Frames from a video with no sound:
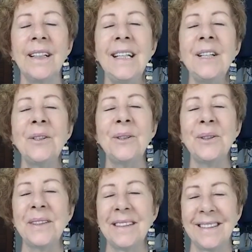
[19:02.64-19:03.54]

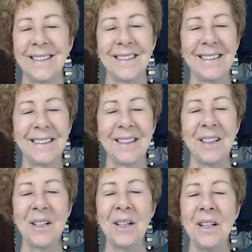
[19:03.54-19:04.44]
ears
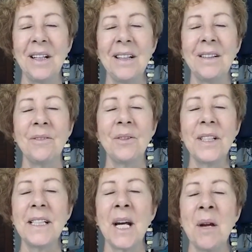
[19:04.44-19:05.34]
for
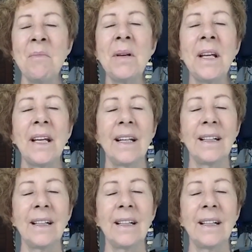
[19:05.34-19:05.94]
the time being,